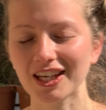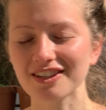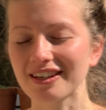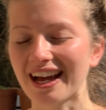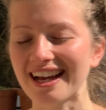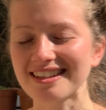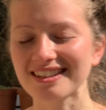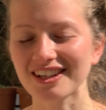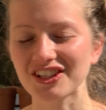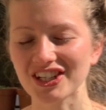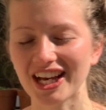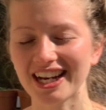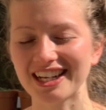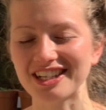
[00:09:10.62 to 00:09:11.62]
So as I
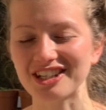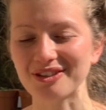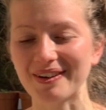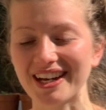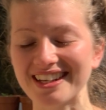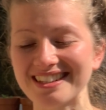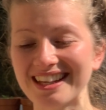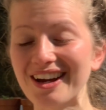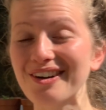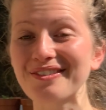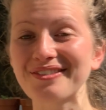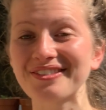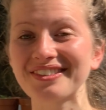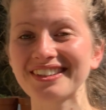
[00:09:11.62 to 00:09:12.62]
challenge
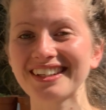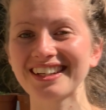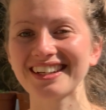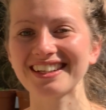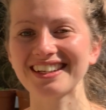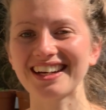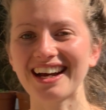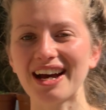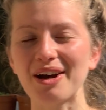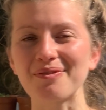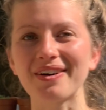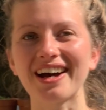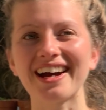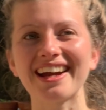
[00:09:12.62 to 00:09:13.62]
myself,
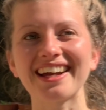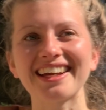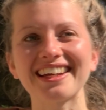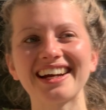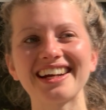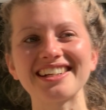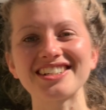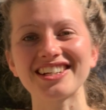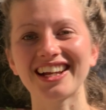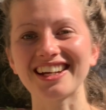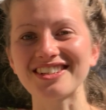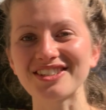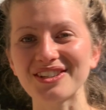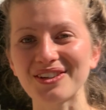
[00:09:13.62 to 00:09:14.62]
I
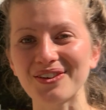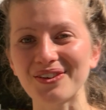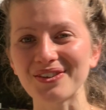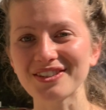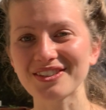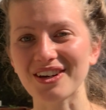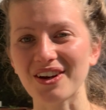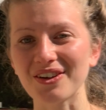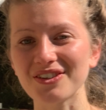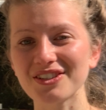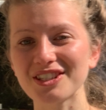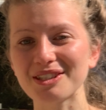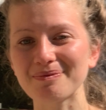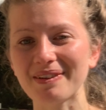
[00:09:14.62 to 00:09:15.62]
challenge you also
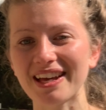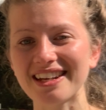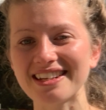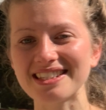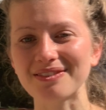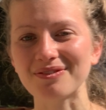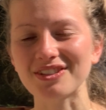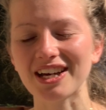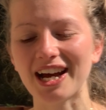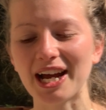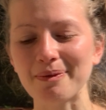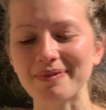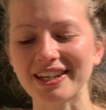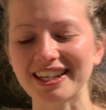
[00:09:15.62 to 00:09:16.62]
to spend some
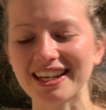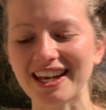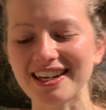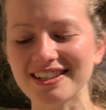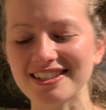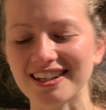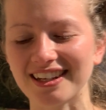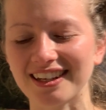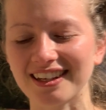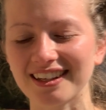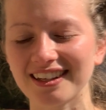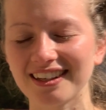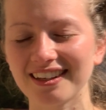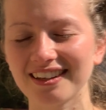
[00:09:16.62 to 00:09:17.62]
time engaging
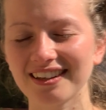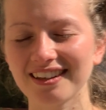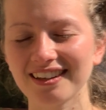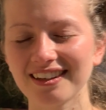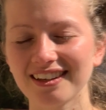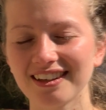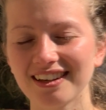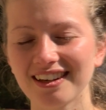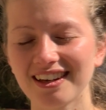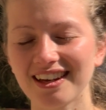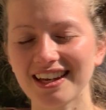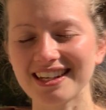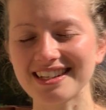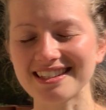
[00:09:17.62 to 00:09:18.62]

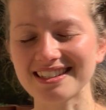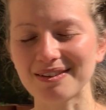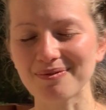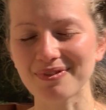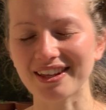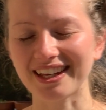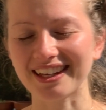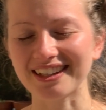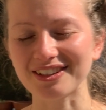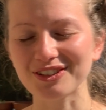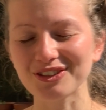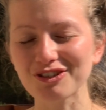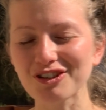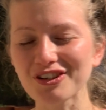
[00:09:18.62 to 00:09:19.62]
in something
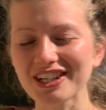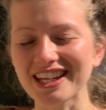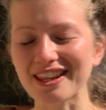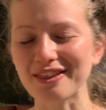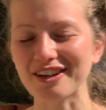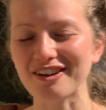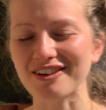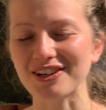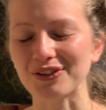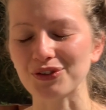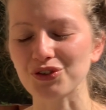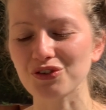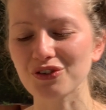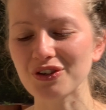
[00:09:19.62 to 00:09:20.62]
truly ethereal,
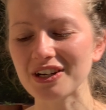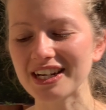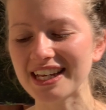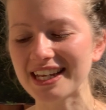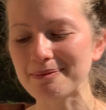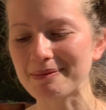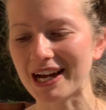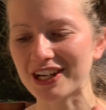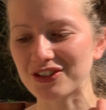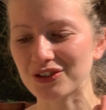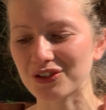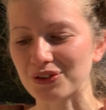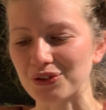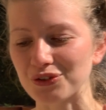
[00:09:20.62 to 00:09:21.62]
truly
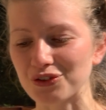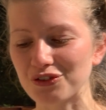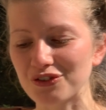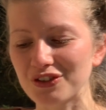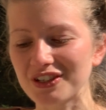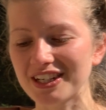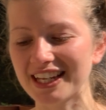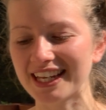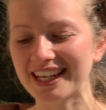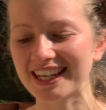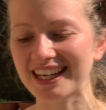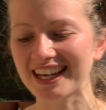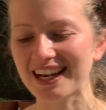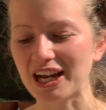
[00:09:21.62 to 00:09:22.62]
magical,
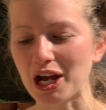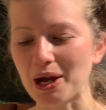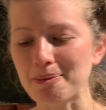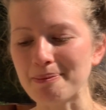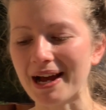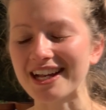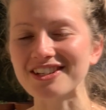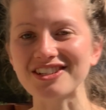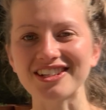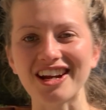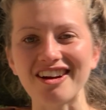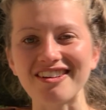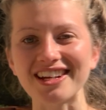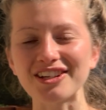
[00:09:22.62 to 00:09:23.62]
truly
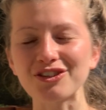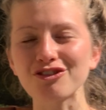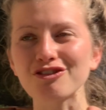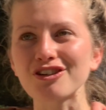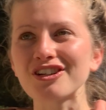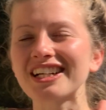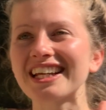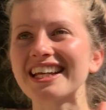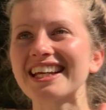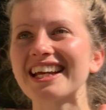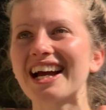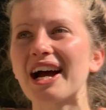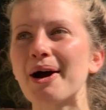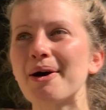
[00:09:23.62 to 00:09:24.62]
imaginary, truly